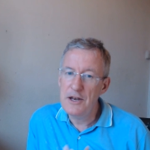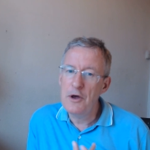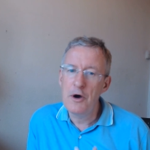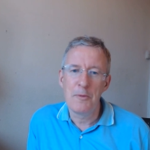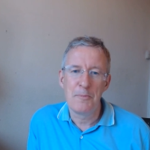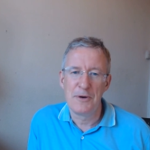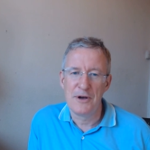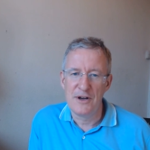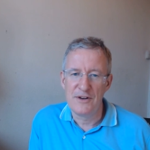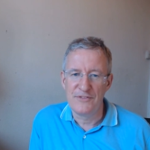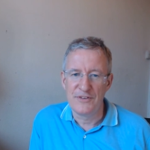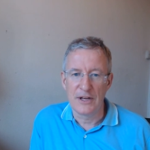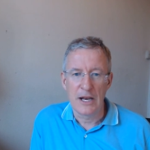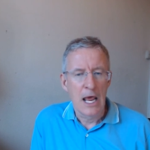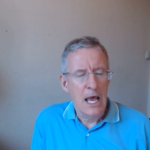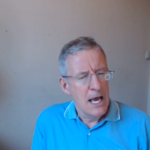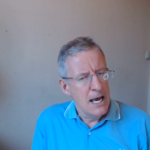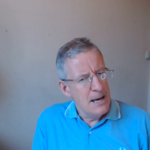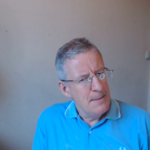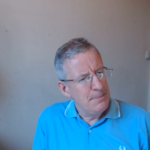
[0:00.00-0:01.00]
not perfect.
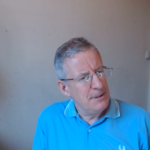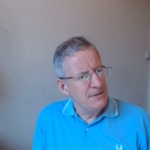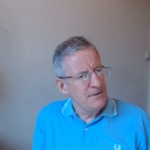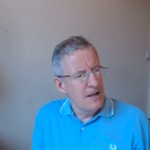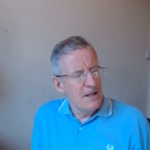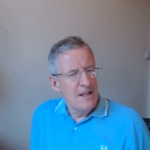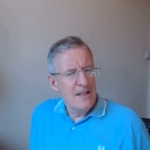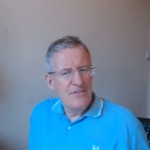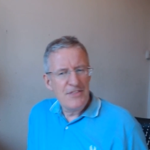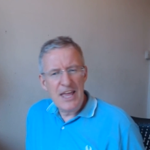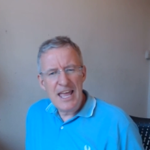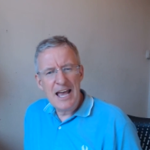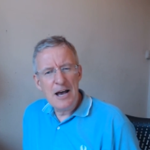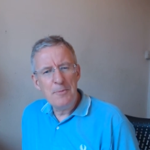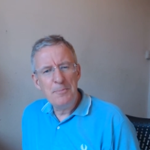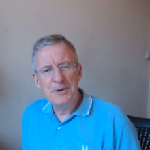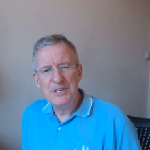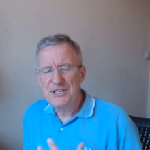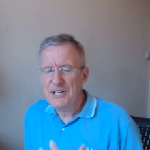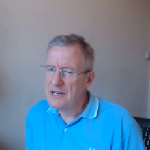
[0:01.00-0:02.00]
But they
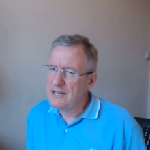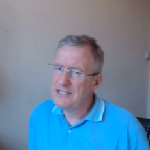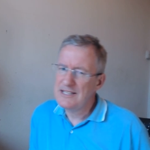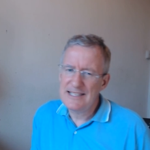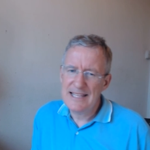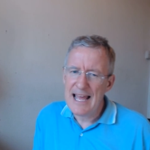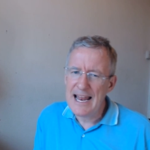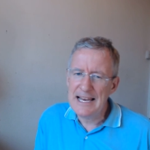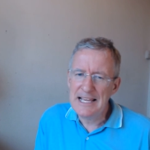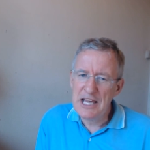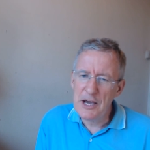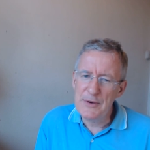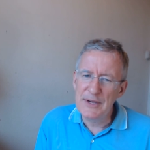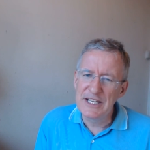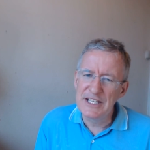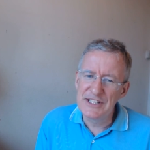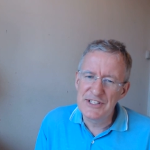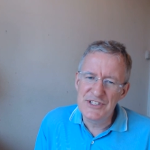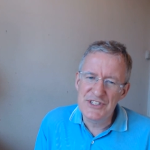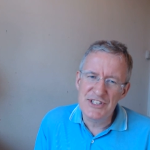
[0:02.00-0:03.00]
help us understand
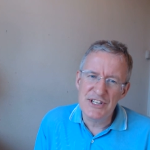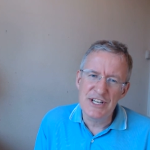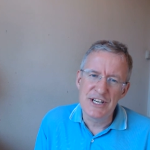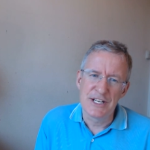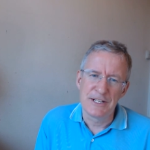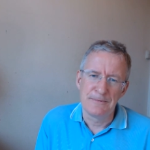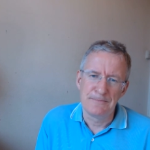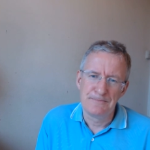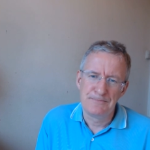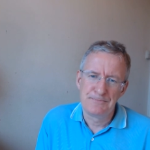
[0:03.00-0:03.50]
going concern.